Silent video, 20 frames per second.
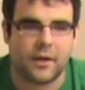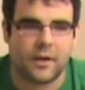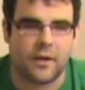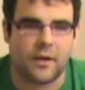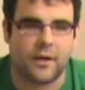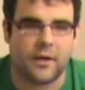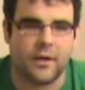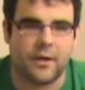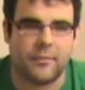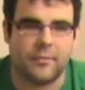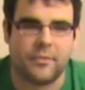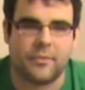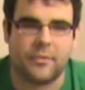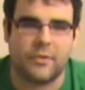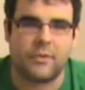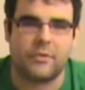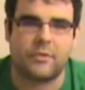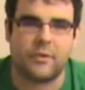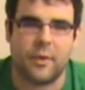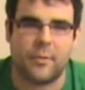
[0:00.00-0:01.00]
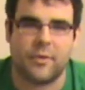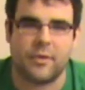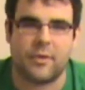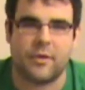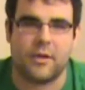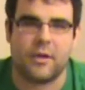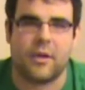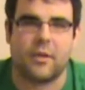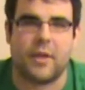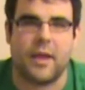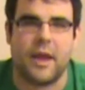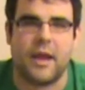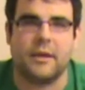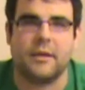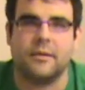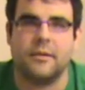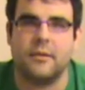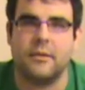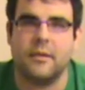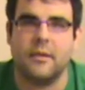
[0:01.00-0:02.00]
um, some of the, like,
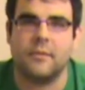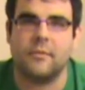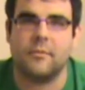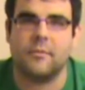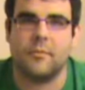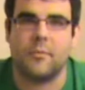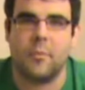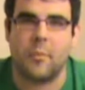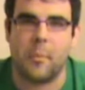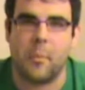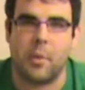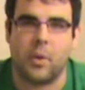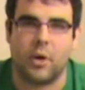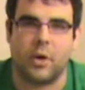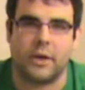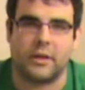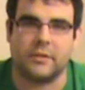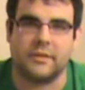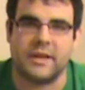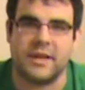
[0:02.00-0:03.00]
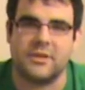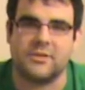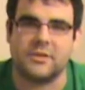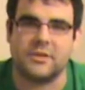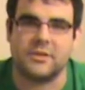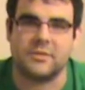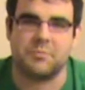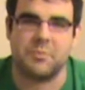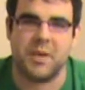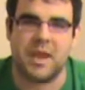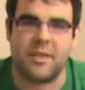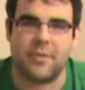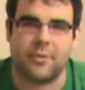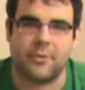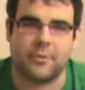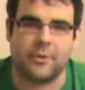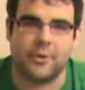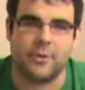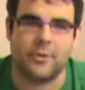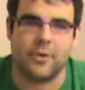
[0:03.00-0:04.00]
Burning Legion's been
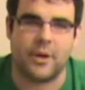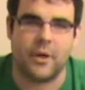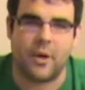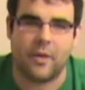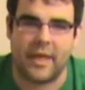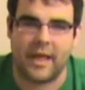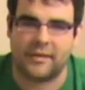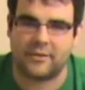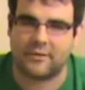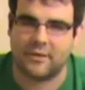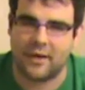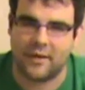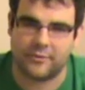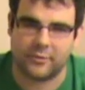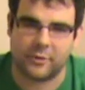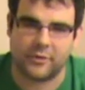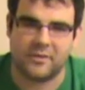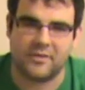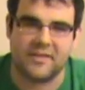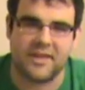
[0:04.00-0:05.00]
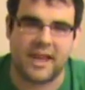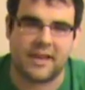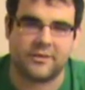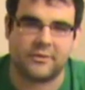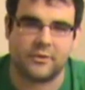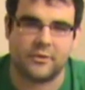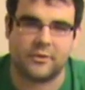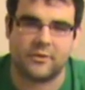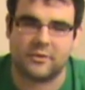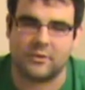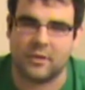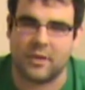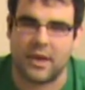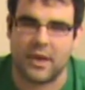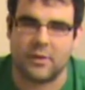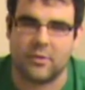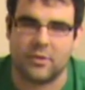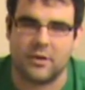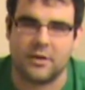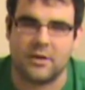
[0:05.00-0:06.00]
through and all that stuff looks desolate and,
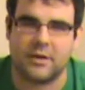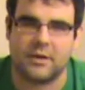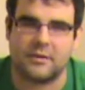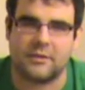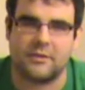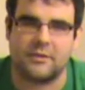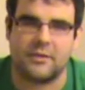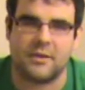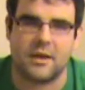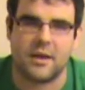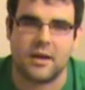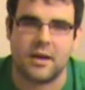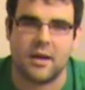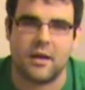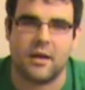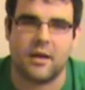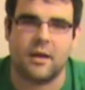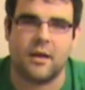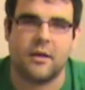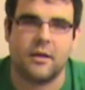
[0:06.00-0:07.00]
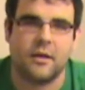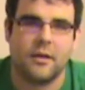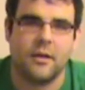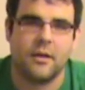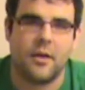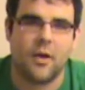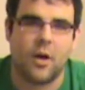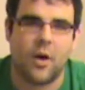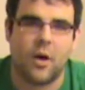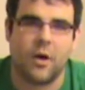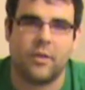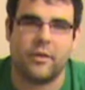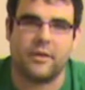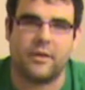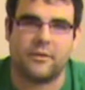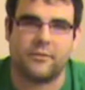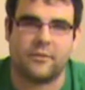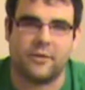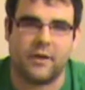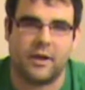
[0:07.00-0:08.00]
like, where you can see uh, all the
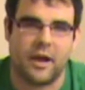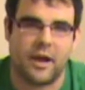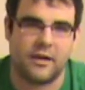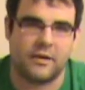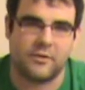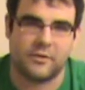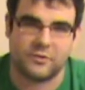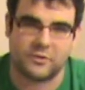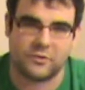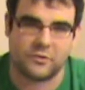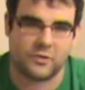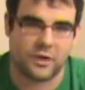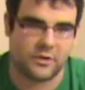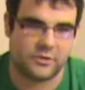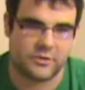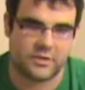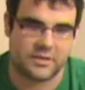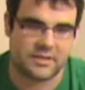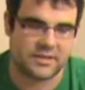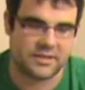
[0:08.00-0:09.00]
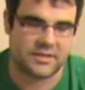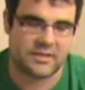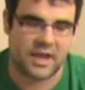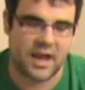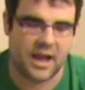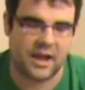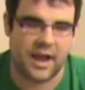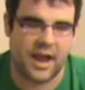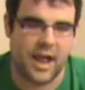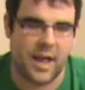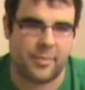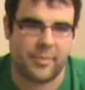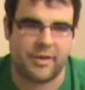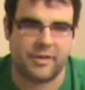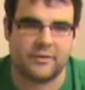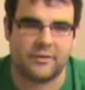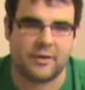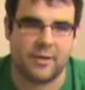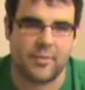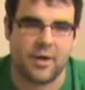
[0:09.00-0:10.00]
different kind of destructions that's kind of happened
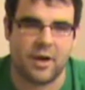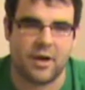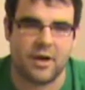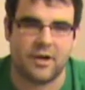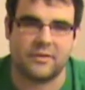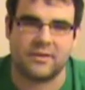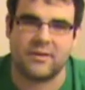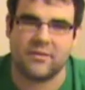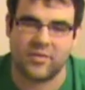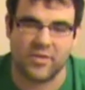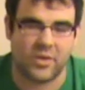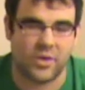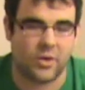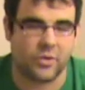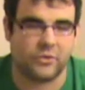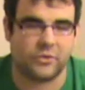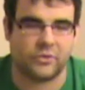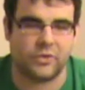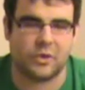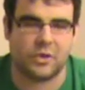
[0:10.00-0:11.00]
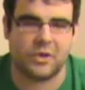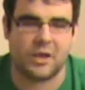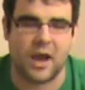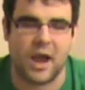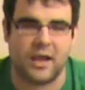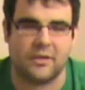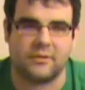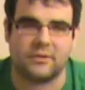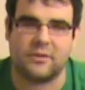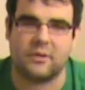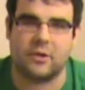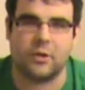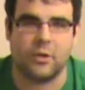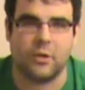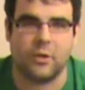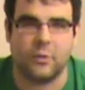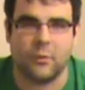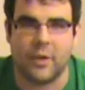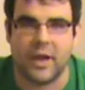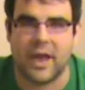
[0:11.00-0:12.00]
in some areas. Even those look nice in their
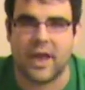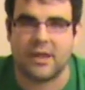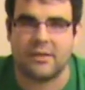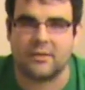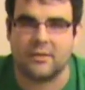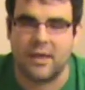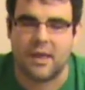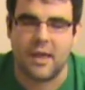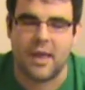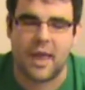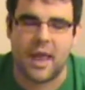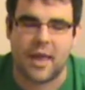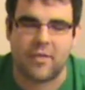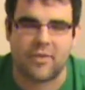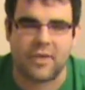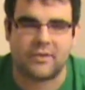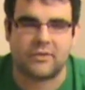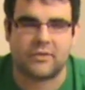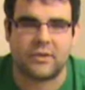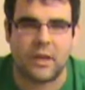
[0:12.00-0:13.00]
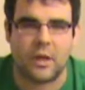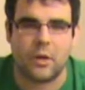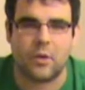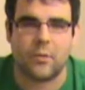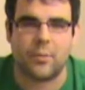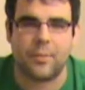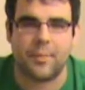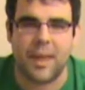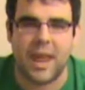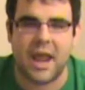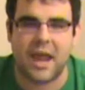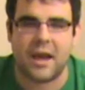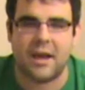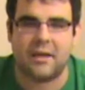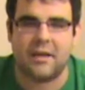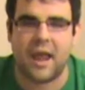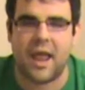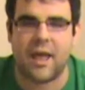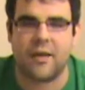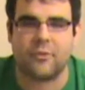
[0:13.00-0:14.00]
own ways. And they still
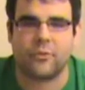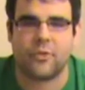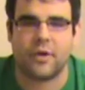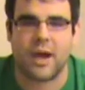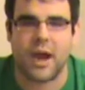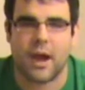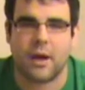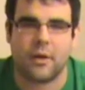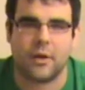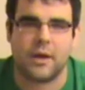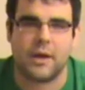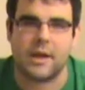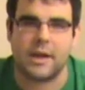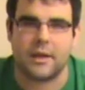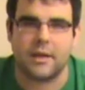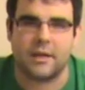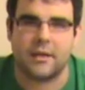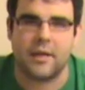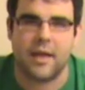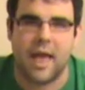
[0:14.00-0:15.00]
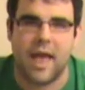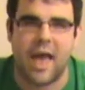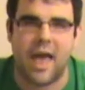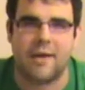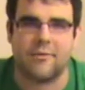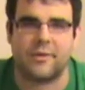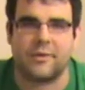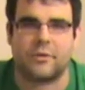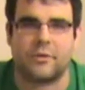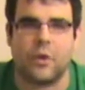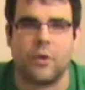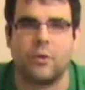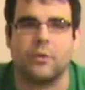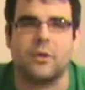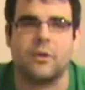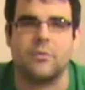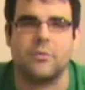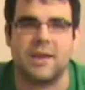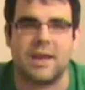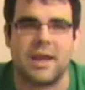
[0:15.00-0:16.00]
made every area have its own
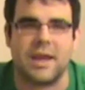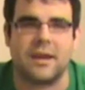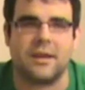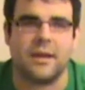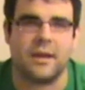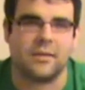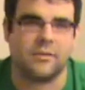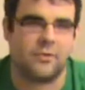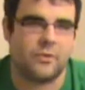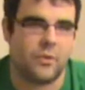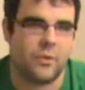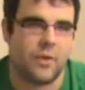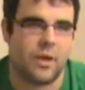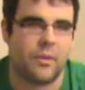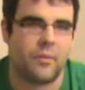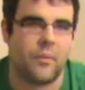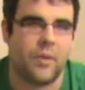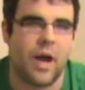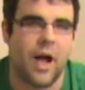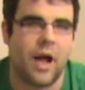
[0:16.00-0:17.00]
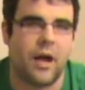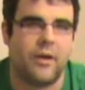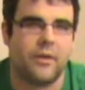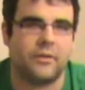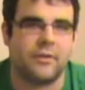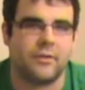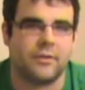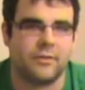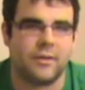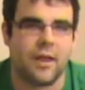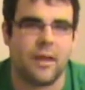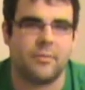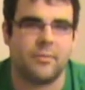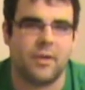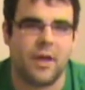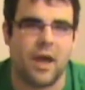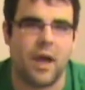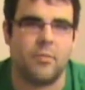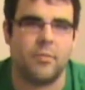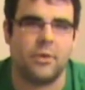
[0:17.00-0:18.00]
uniqueness to it, while at the same
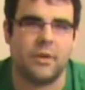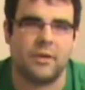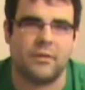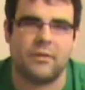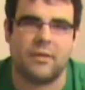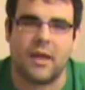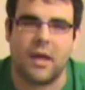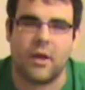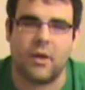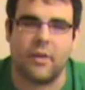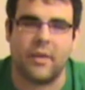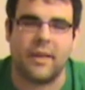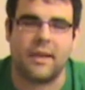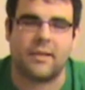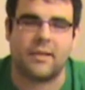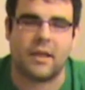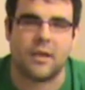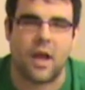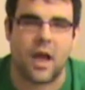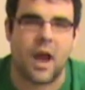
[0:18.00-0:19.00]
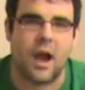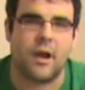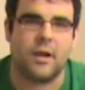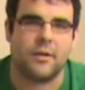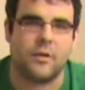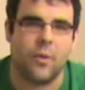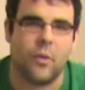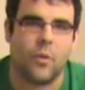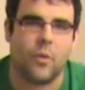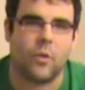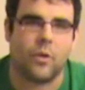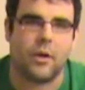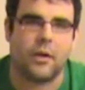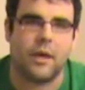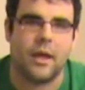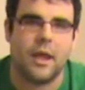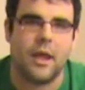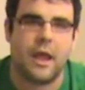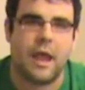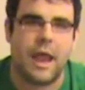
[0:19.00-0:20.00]
time you can tell that the Iron
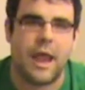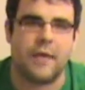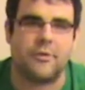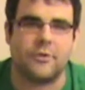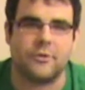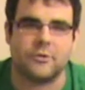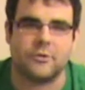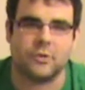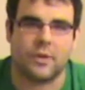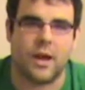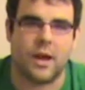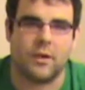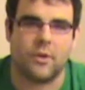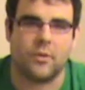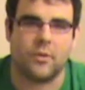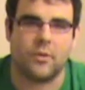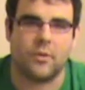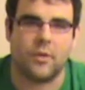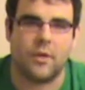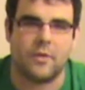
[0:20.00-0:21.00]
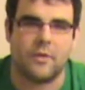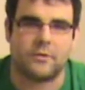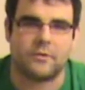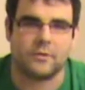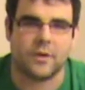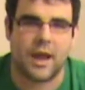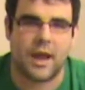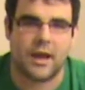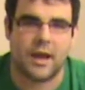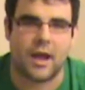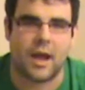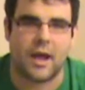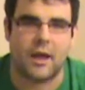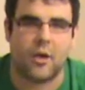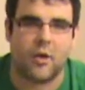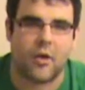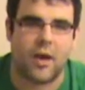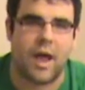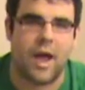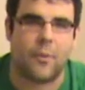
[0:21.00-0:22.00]
Horde and the Draenor and the Draenei
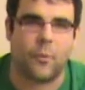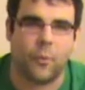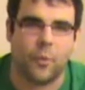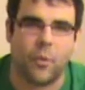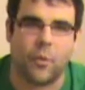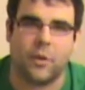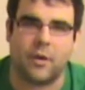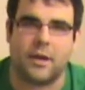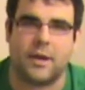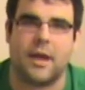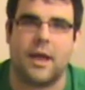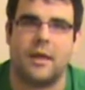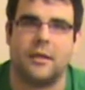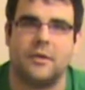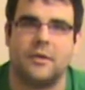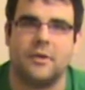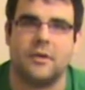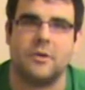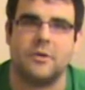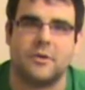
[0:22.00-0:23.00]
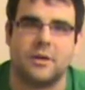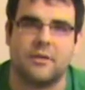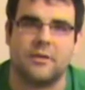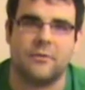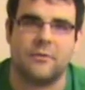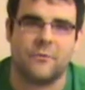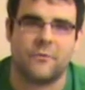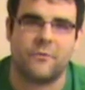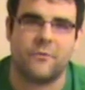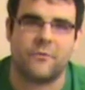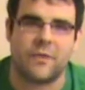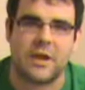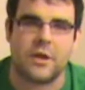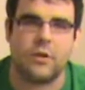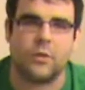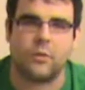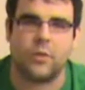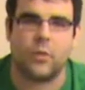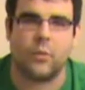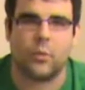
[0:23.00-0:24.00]
are at war together, and you can
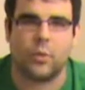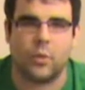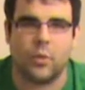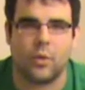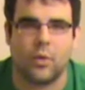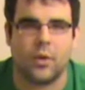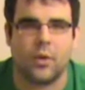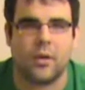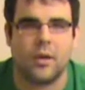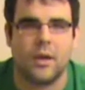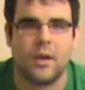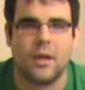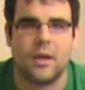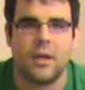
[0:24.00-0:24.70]
feel the war,